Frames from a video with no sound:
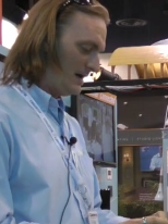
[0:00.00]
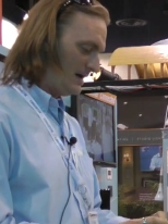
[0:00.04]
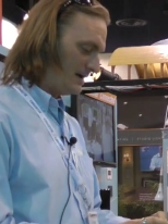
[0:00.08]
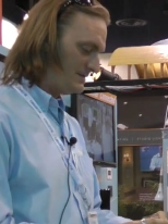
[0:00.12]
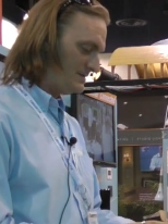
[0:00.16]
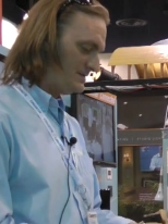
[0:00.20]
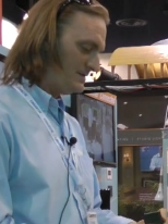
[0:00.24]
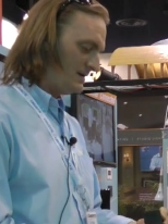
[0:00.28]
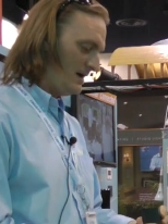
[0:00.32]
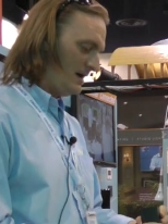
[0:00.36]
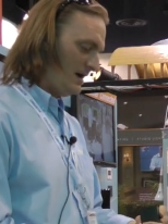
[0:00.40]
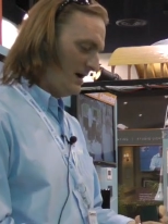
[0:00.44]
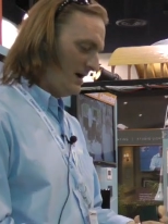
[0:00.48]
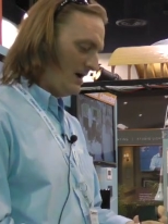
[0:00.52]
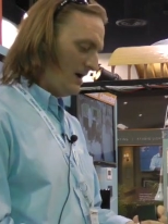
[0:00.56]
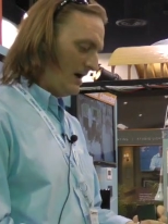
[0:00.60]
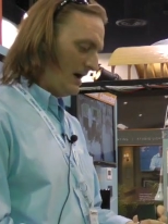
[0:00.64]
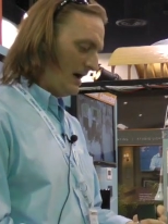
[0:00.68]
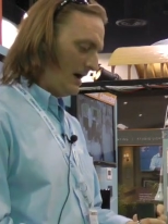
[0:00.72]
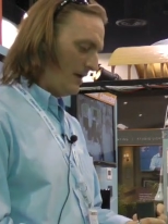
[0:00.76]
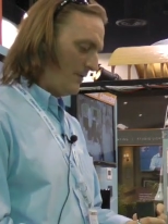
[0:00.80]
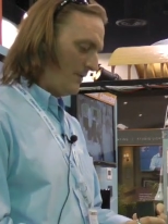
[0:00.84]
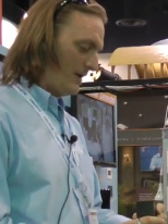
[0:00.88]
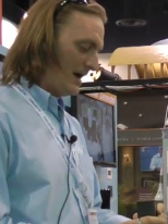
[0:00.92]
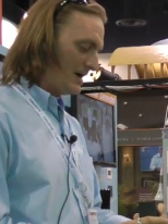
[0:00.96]
box.
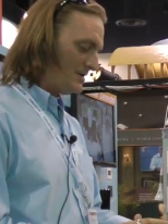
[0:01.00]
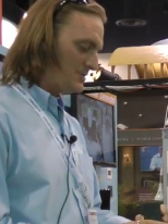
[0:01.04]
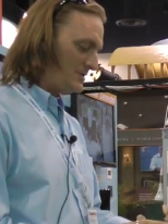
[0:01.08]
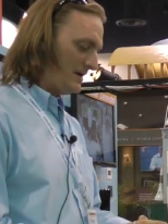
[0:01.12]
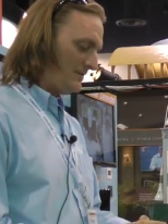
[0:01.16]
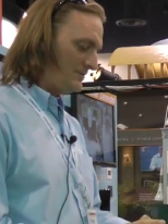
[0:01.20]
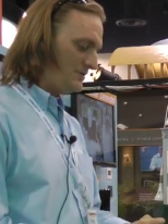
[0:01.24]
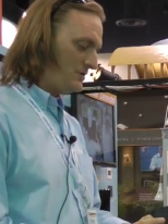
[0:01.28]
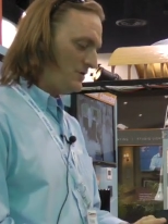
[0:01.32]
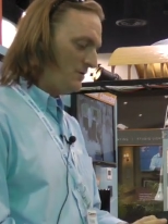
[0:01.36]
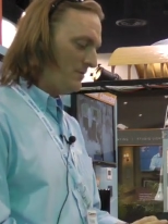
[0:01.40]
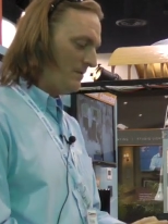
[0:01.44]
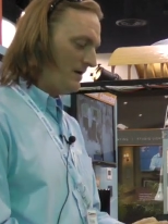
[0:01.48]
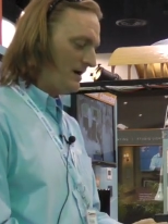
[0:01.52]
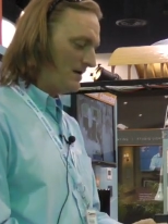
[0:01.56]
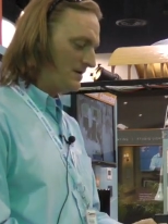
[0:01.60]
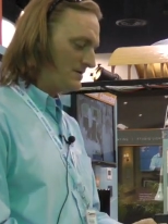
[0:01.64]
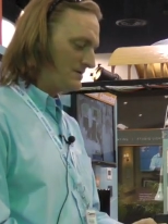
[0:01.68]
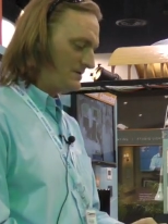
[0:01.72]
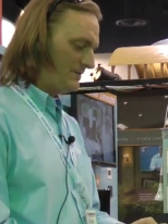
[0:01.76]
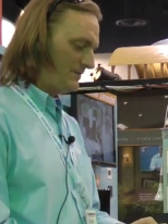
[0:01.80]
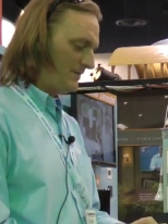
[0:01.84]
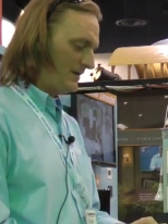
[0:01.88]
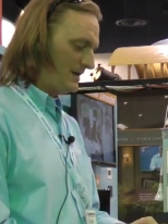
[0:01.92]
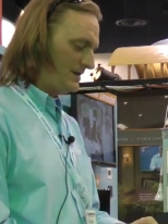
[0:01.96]
We actually have two
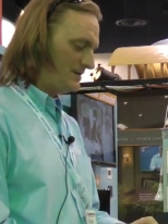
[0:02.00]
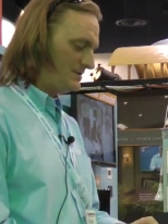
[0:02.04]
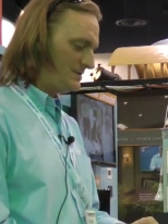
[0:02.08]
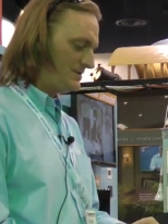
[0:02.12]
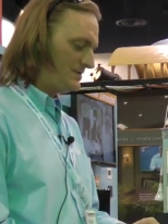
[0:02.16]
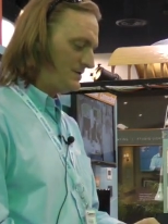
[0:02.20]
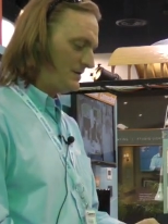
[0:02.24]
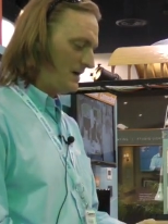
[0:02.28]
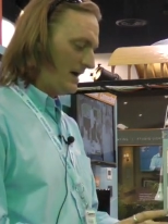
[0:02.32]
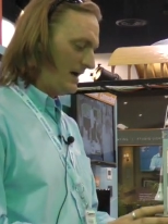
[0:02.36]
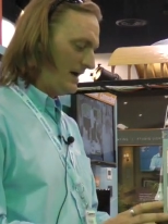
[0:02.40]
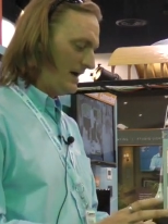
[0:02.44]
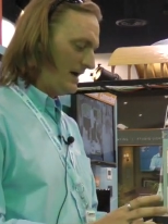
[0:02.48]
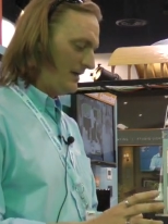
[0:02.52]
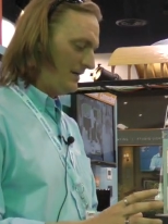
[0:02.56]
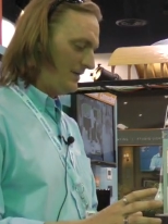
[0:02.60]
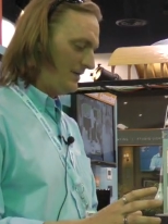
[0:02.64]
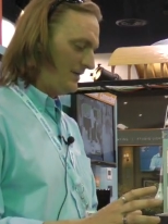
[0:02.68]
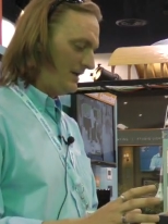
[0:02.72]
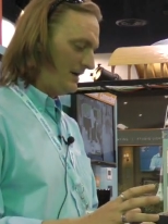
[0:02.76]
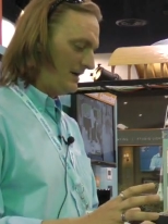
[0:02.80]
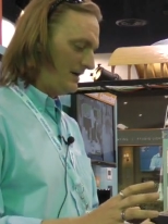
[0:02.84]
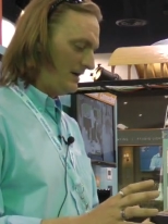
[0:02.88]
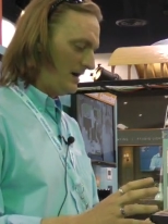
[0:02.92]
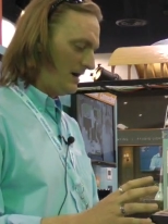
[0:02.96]
models of this
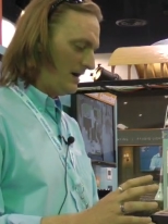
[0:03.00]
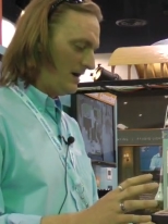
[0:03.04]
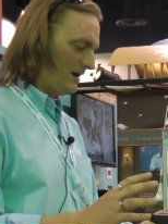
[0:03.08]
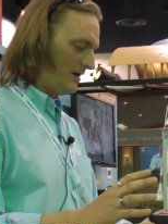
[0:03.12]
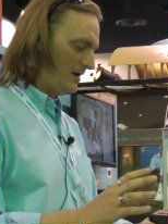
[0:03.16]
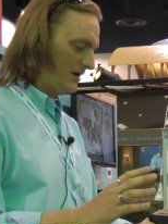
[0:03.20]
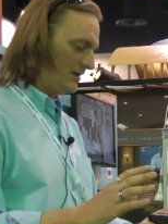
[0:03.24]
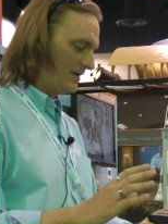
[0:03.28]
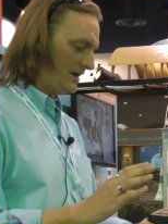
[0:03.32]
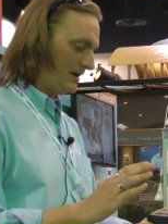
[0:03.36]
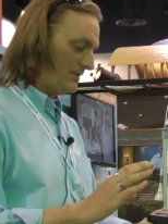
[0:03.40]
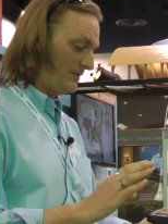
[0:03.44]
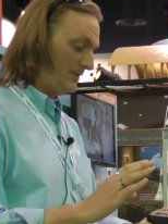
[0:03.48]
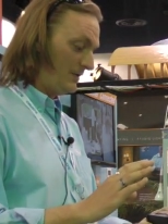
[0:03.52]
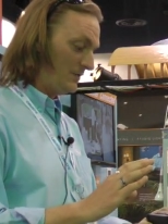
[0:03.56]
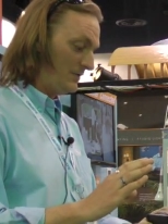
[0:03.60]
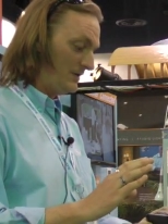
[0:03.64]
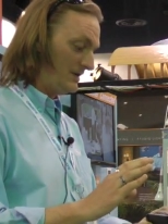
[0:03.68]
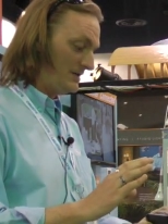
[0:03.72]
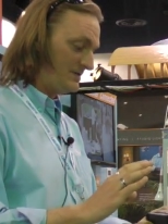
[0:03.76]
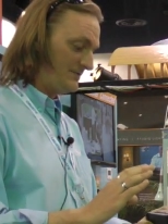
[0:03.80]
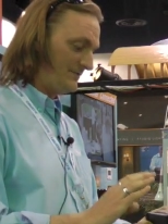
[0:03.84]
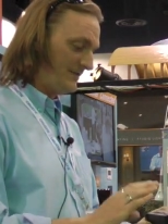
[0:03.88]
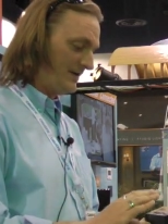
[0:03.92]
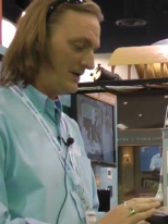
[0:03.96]
that are going to be
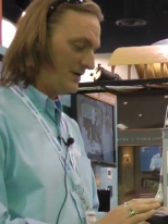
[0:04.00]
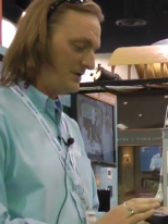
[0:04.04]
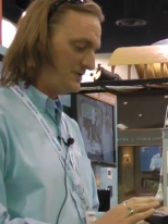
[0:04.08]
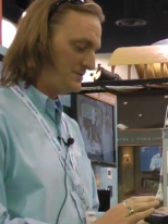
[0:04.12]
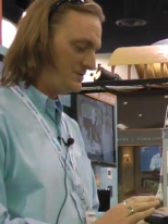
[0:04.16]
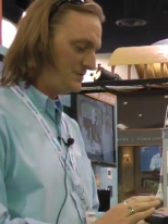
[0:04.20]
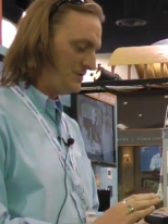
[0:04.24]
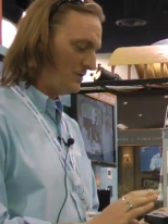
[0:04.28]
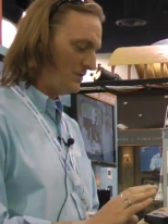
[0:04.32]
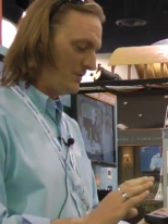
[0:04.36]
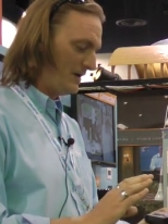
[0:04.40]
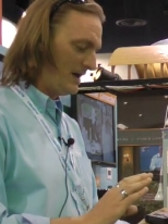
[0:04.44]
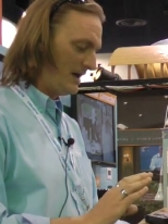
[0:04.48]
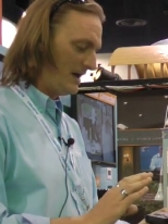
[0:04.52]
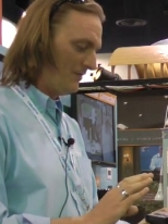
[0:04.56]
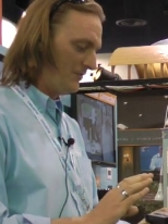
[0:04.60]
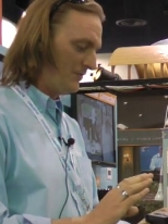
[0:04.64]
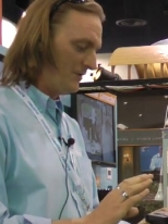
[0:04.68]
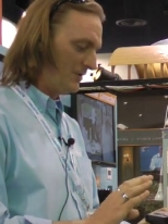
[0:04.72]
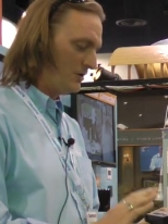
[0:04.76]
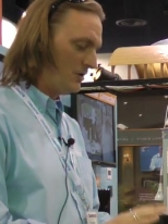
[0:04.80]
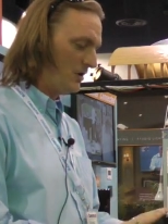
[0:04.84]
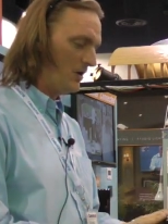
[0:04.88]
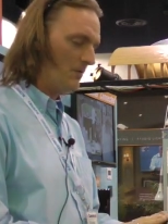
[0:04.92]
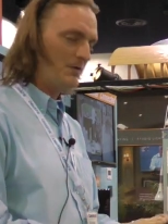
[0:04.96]
released very soon. We
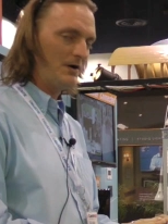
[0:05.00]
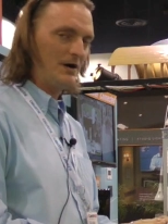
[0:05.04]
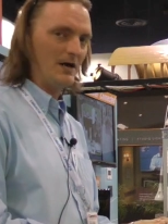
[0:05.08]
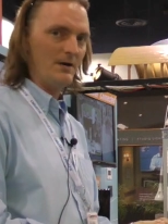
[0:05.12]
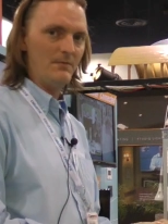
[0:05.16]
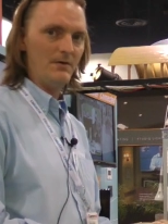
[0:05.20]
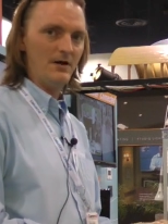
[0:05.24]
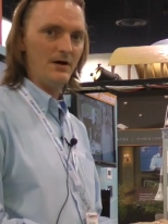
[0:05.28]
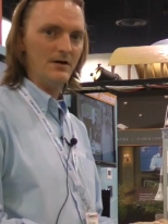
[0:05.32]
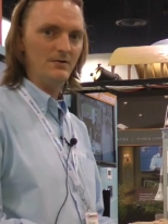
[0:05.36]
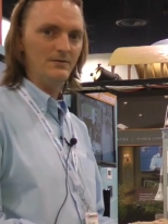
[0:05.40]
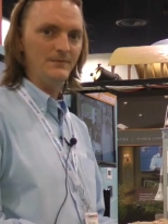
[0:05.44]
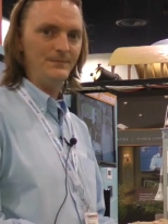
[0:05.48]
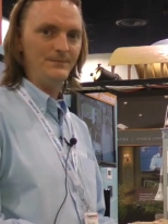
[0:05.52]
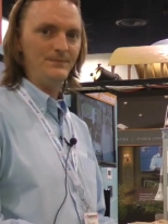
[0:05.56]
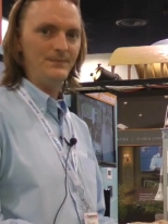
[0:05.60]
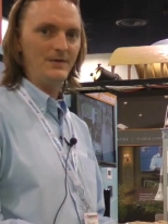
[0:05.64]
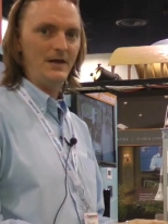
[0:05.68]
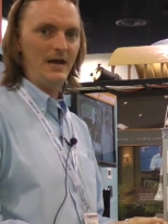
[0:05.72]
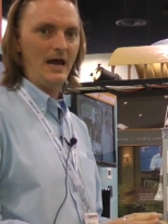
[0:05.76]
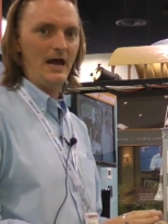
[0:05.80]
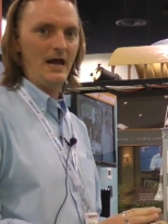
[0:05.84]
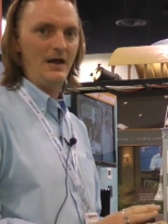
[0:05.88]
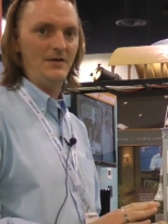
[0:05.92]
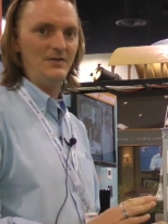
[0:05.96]
have the CobraNet model
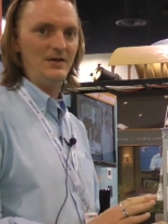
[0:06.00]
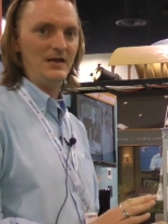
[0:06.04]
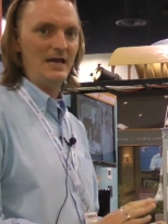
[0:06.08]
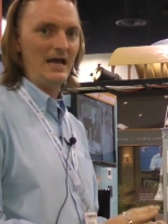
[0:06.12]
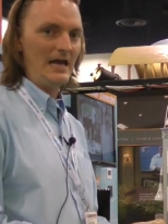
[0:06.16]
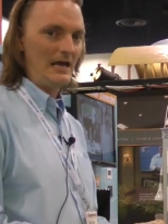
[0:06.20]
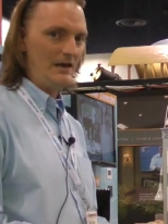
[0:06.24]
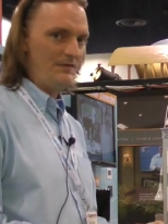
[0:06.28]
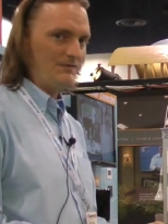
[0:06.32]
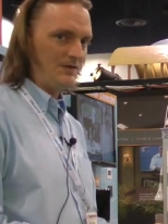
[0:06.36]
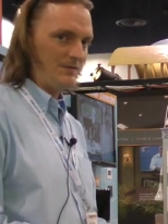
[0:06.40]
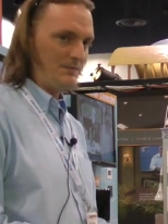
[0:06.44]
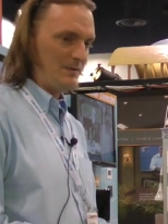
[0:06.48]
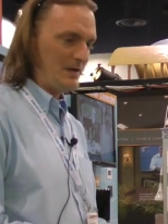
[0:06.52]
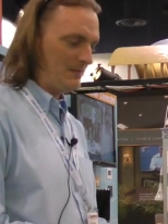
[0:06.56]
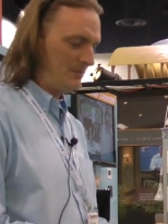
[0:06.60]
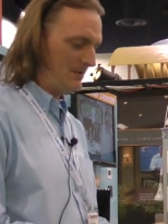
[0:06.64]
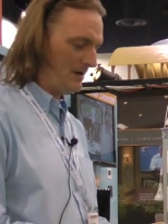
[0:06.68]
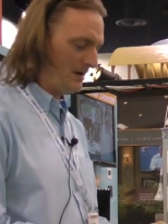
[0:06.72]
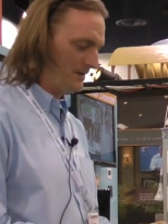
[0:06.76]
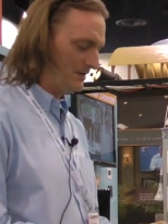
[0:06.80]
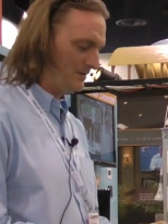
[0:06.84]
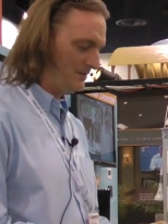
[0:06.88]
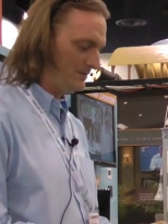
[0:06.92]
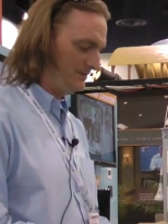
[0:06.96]
and the AVB
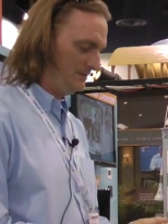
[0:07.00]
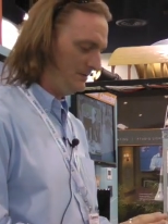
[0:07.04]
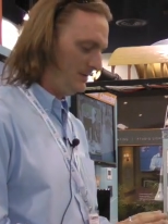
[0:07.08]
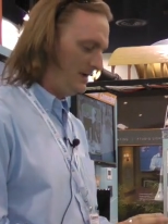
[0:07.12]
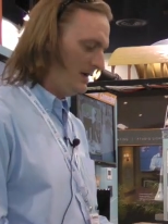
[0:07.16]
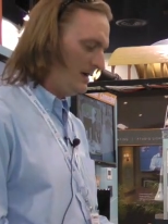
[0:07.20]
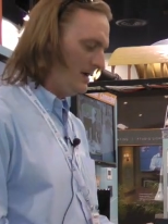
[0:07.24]
model.